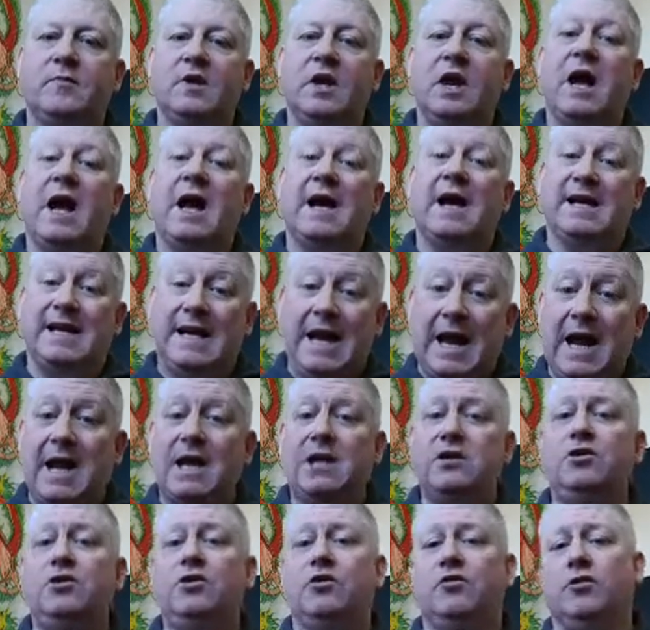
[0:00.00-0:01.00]

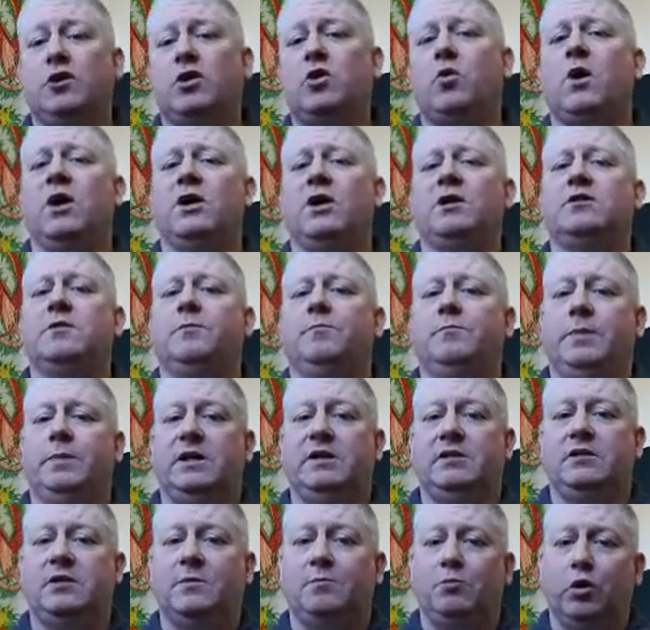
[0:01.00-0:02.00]
Again, you're required to
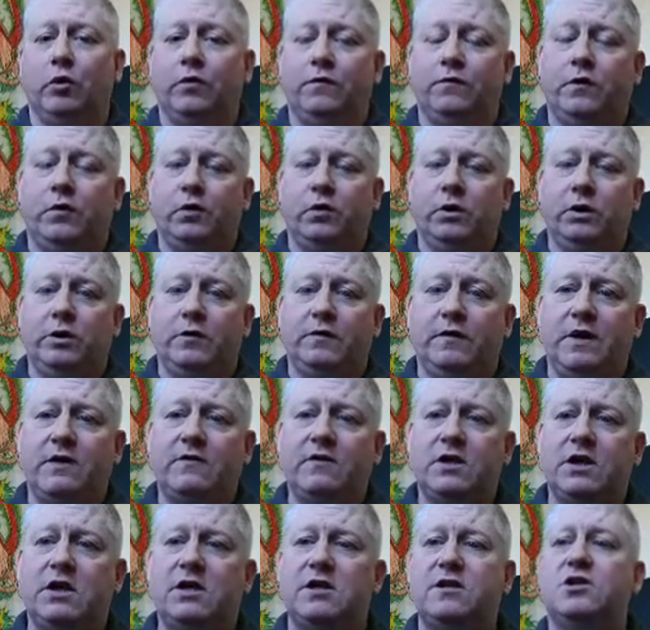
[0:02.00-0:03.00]
build a portfolio of
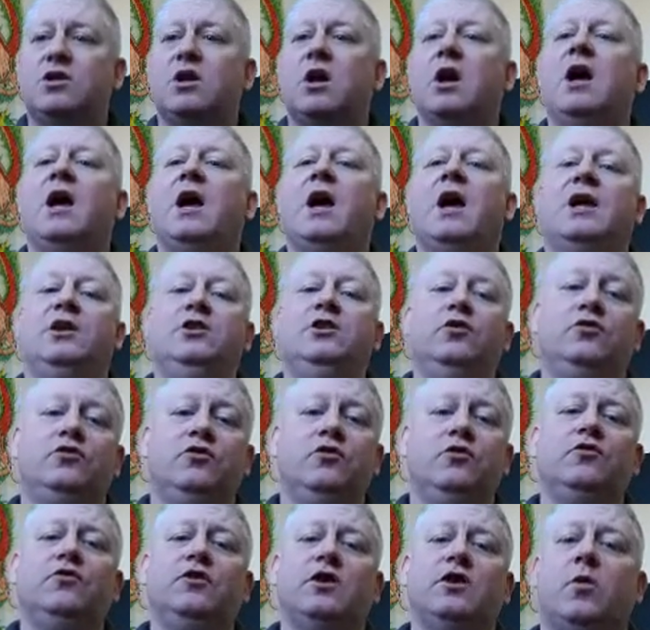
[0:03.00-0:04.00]
evidence, and you
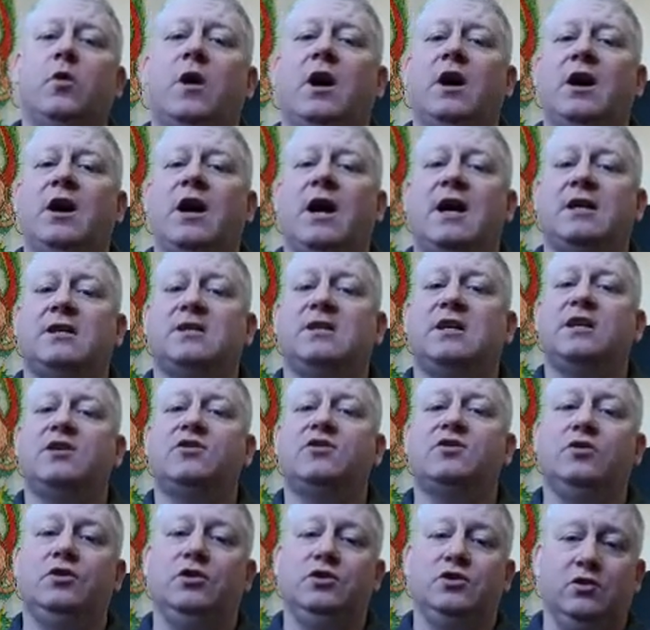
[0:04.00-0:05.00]
do require access
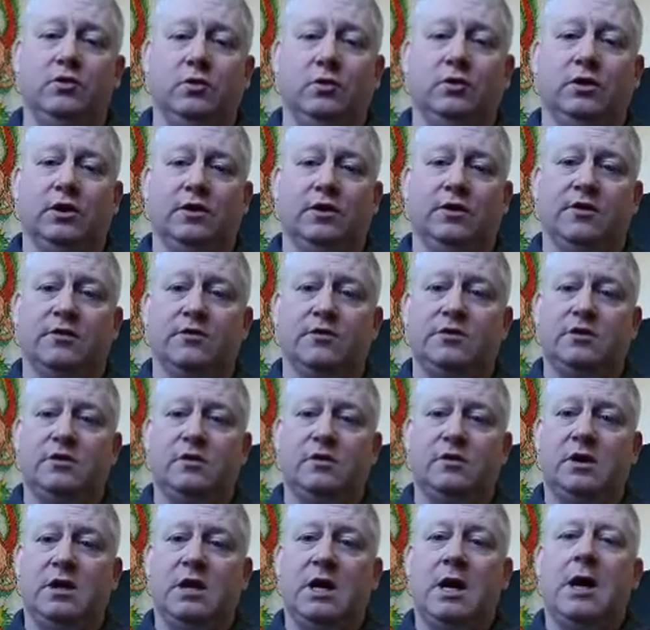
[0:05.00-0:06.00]
to 2 learners,
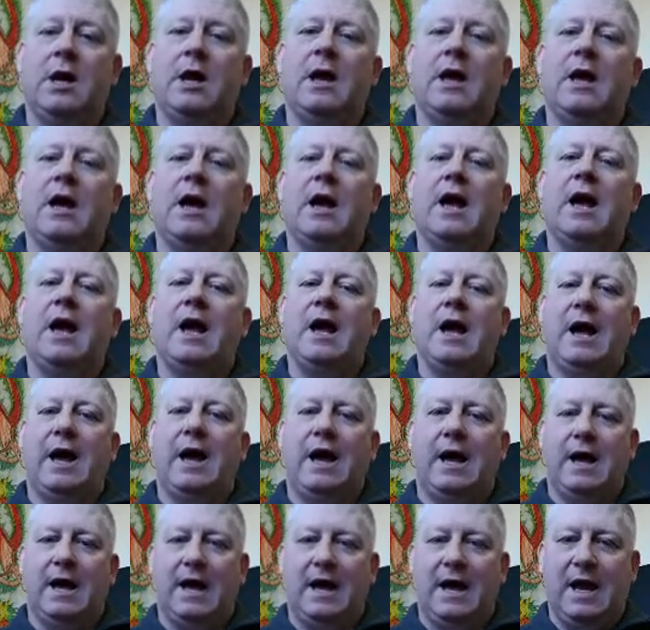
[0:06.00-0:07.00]

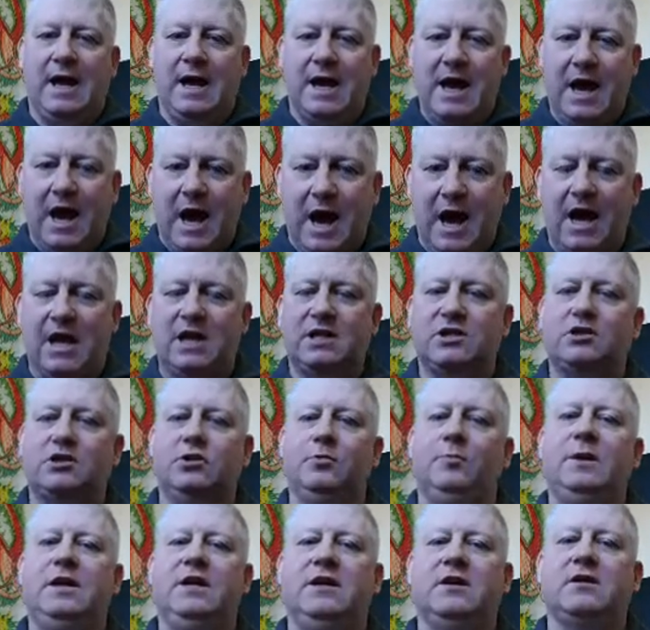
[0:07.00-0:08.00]
and it has to
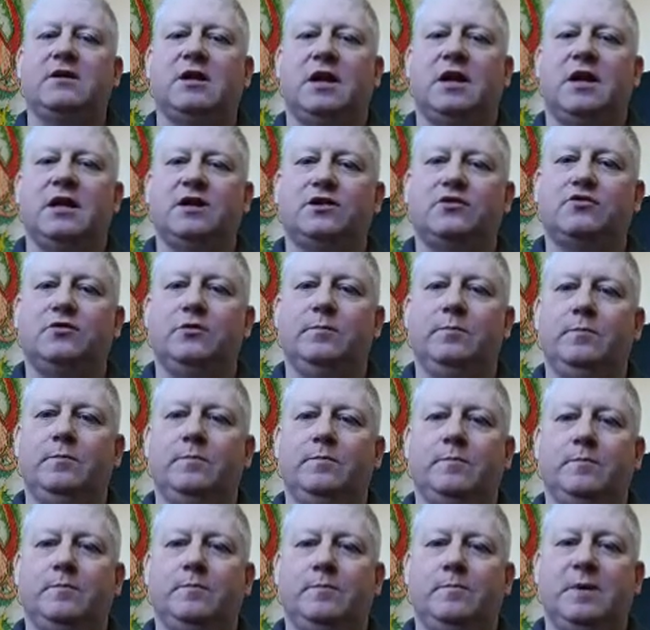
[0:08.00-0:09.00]
be in a classroom
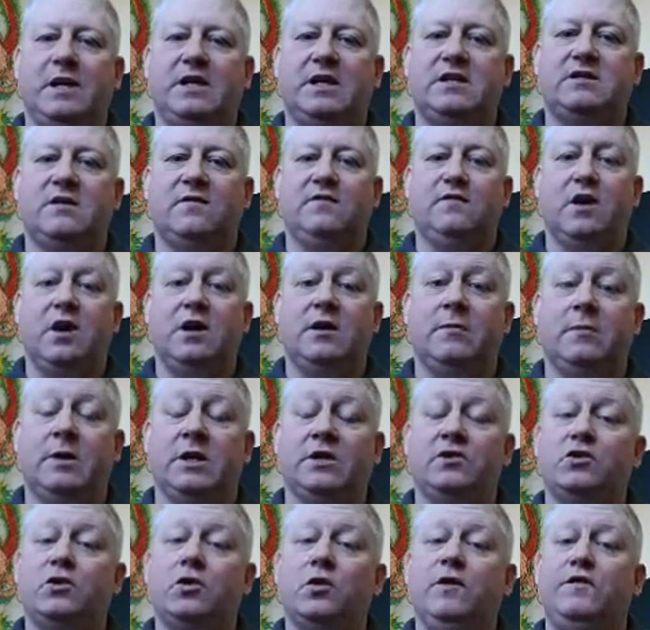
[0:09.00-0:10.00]
based environment.
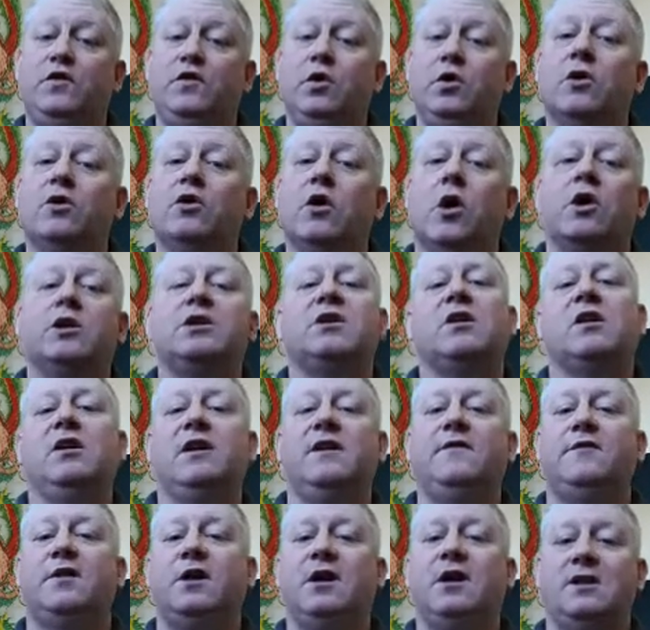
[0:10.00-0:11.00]
So if you're not
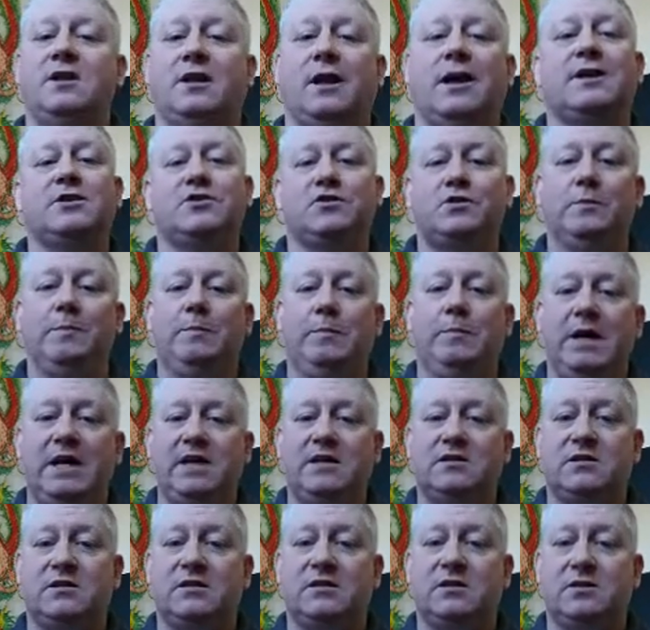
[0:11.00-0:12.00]
delivering classroom
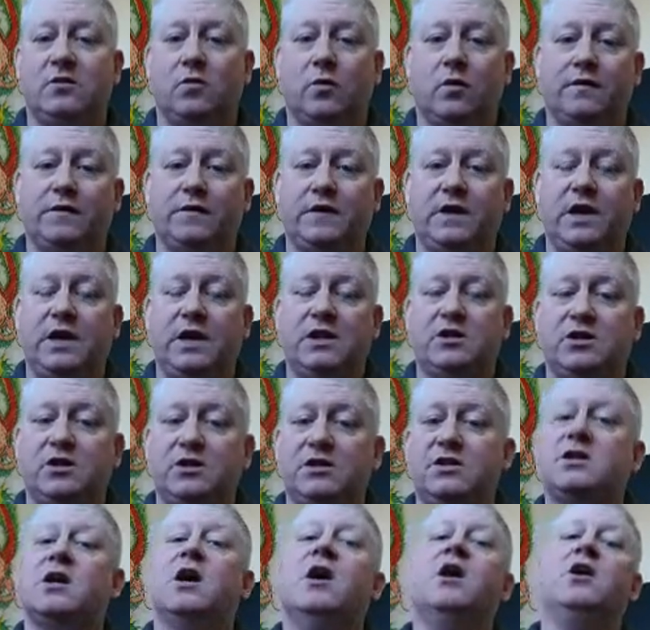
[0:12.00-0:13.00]
based
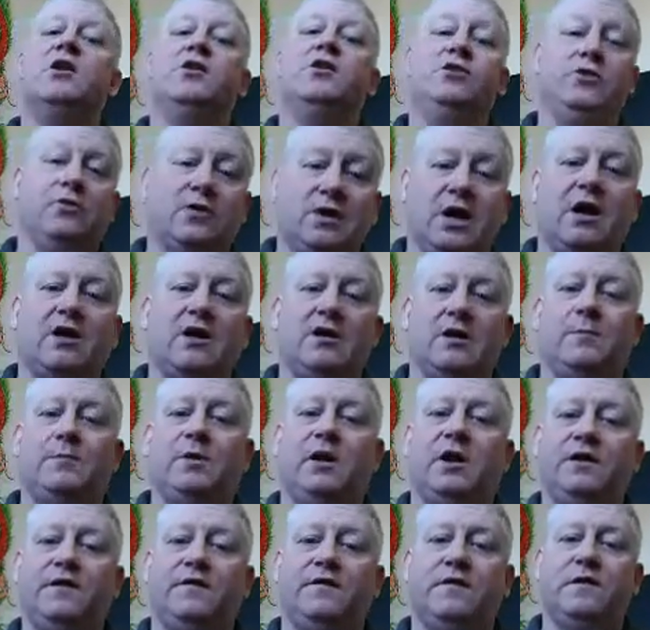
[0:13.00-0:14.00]
qualifications, you can't
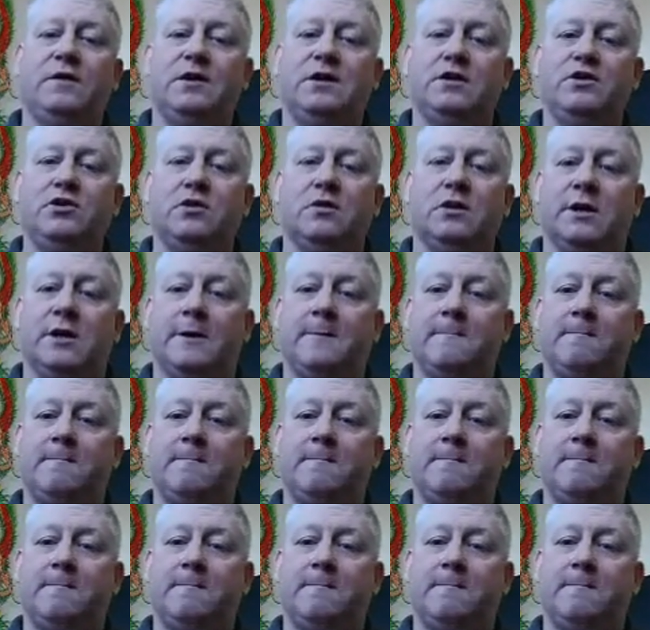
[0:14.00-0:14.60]
apply for this unit.